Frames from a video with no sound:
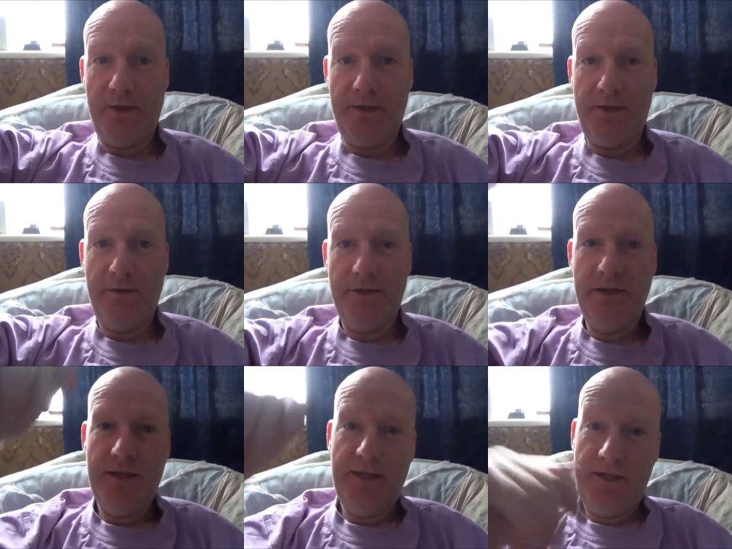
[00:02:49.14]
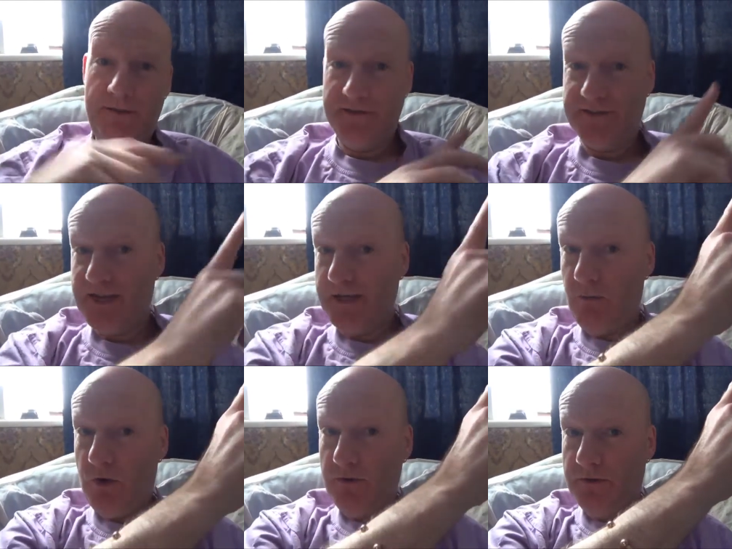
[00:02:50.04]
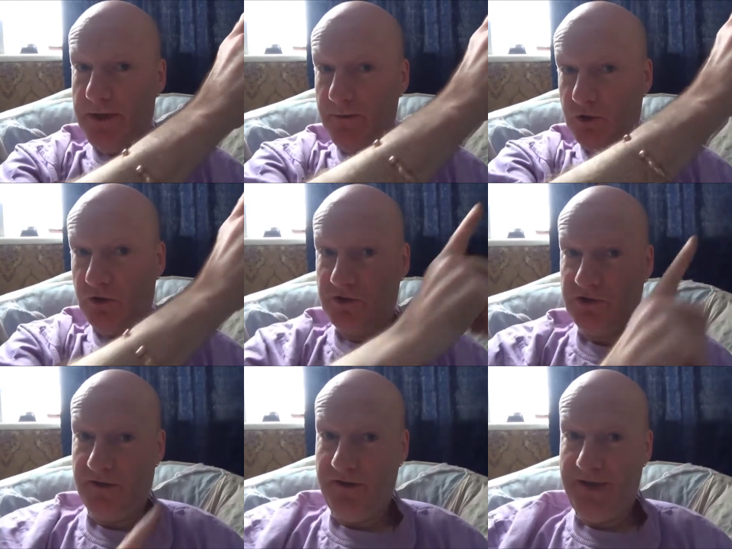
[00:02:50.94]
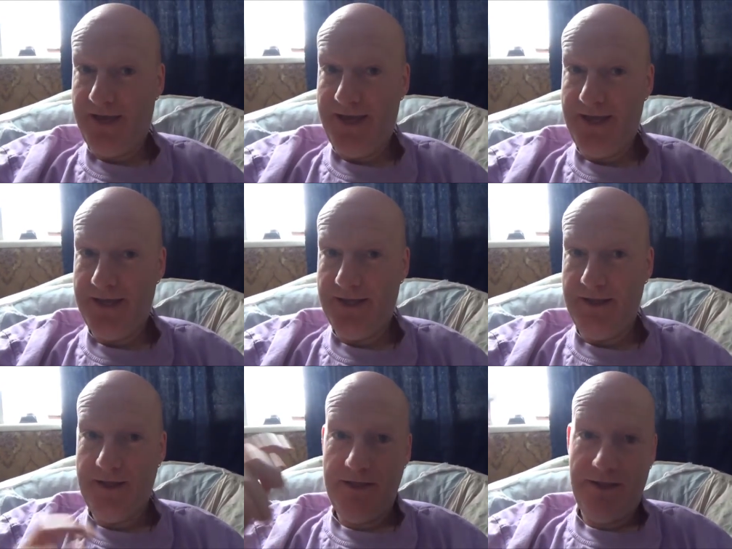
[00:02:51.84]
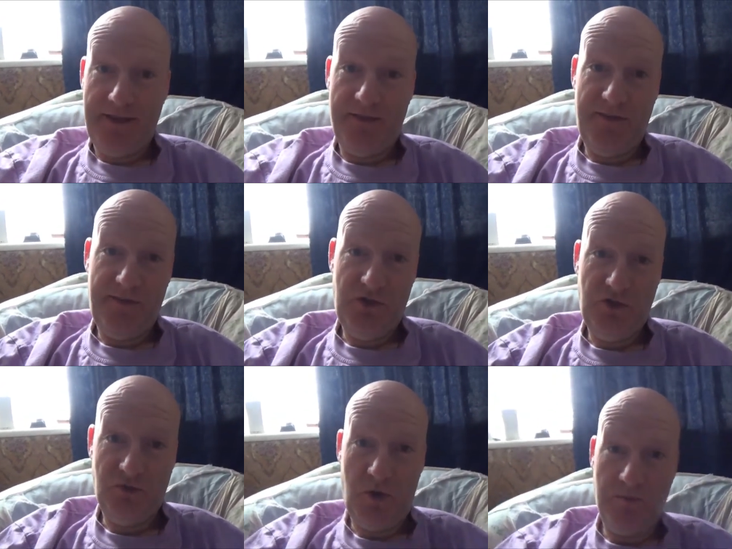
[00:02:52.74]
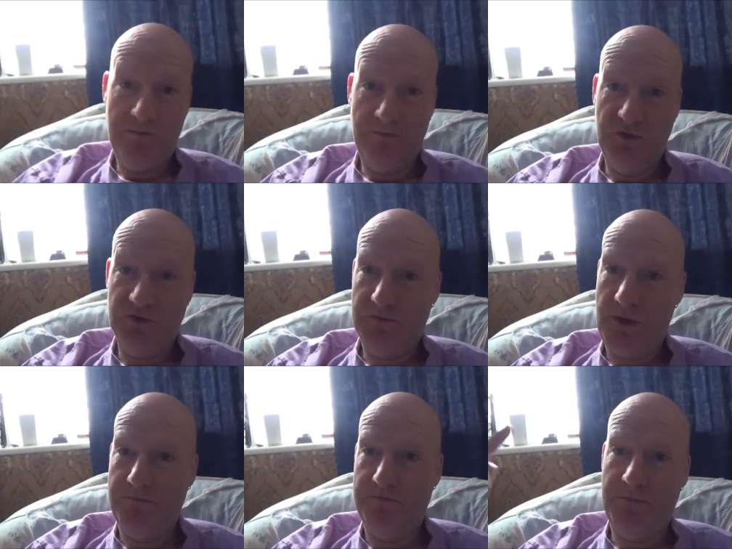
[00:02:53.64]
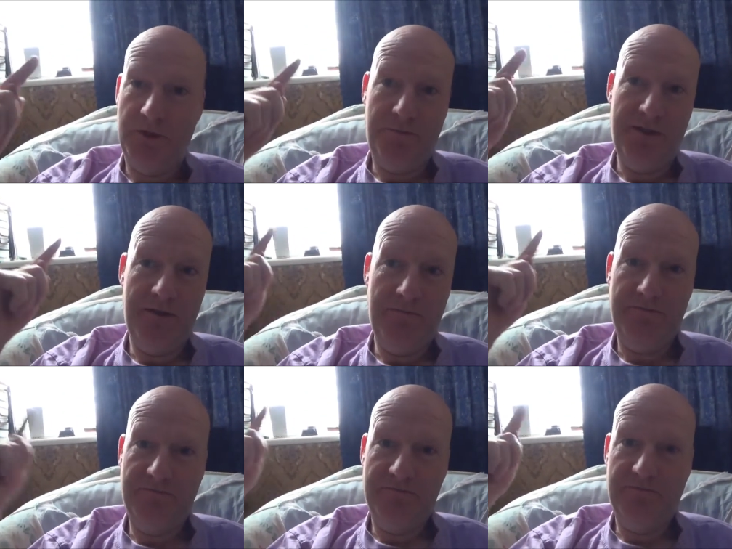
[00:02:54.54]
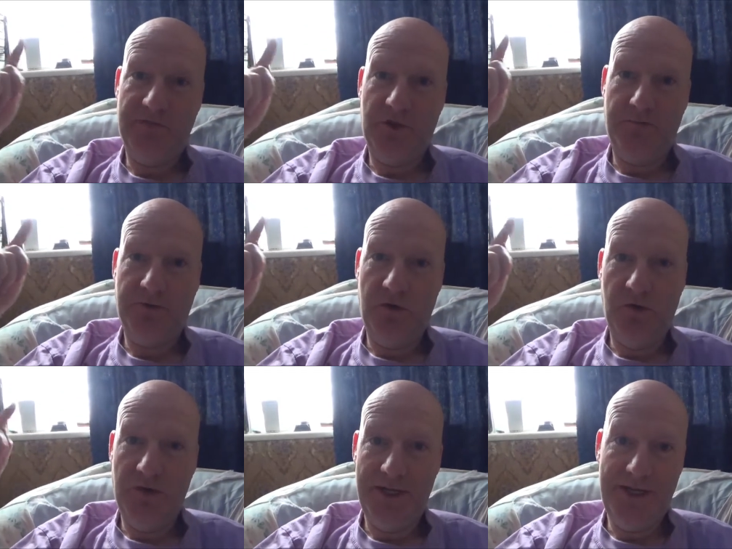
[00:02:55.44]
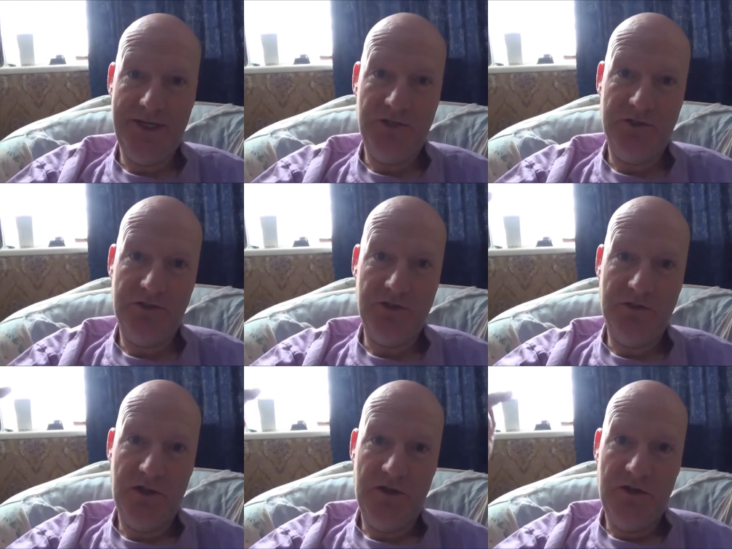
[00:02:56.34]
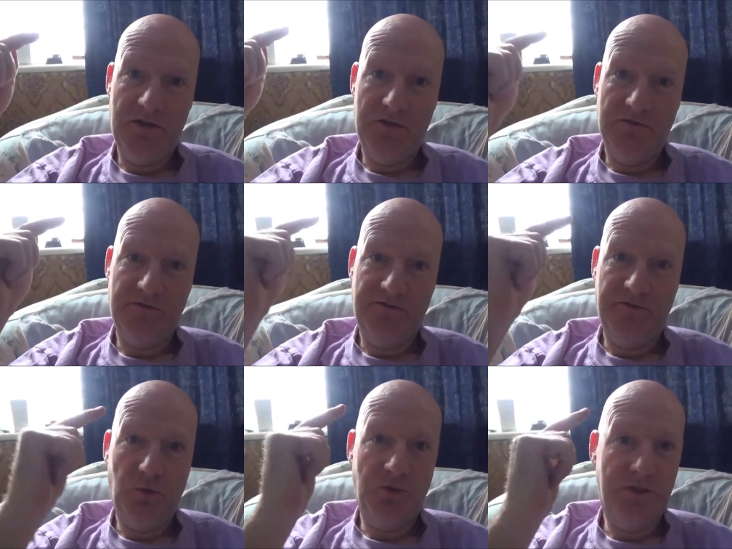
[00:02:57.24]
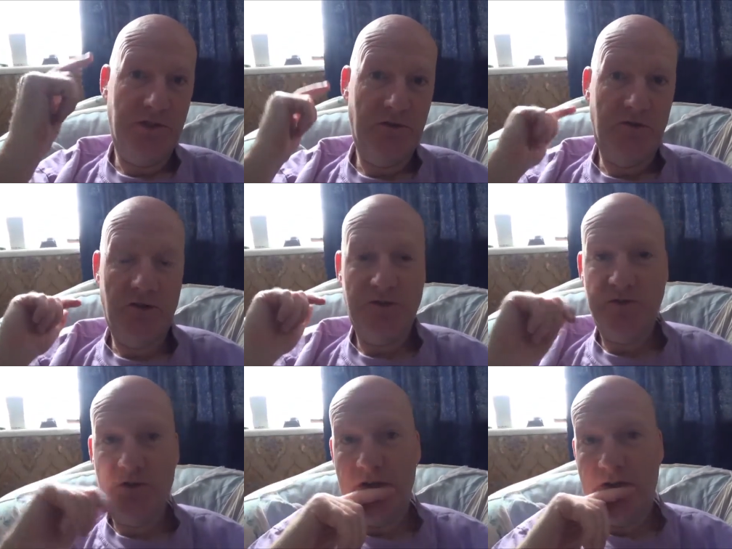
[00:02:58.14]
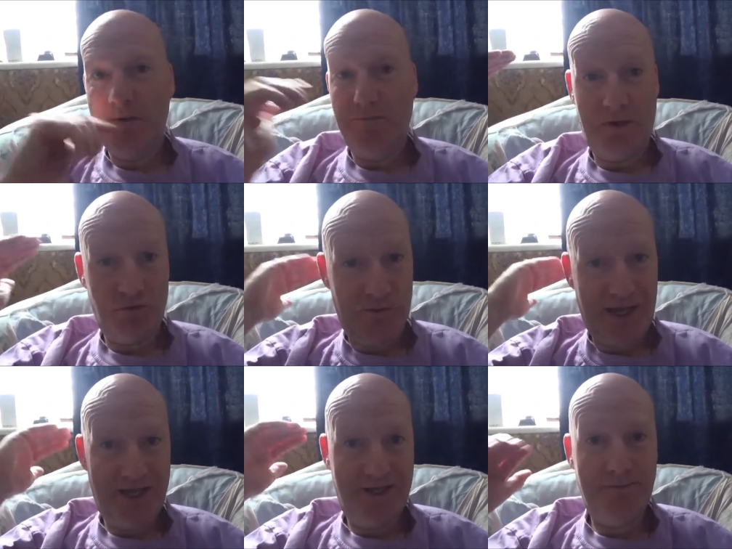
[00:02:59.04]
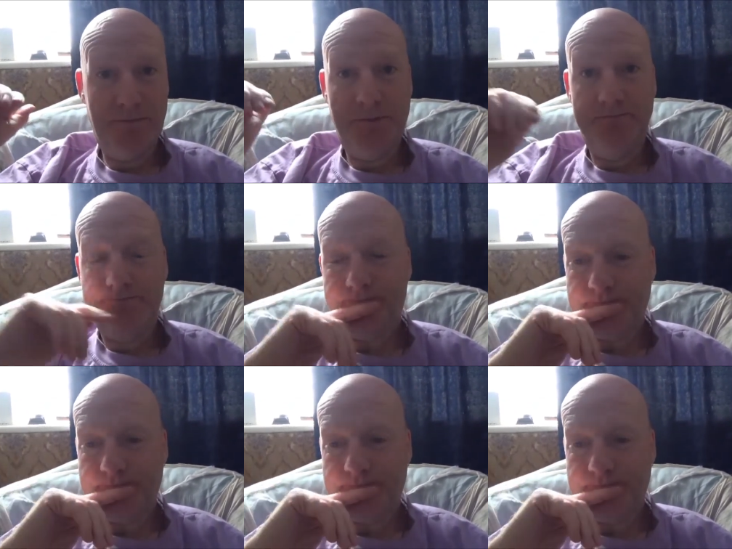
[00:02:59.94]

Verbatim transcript: like that. The second one came across there and then the third one was up, up in the top corner here just just floated across that was behind me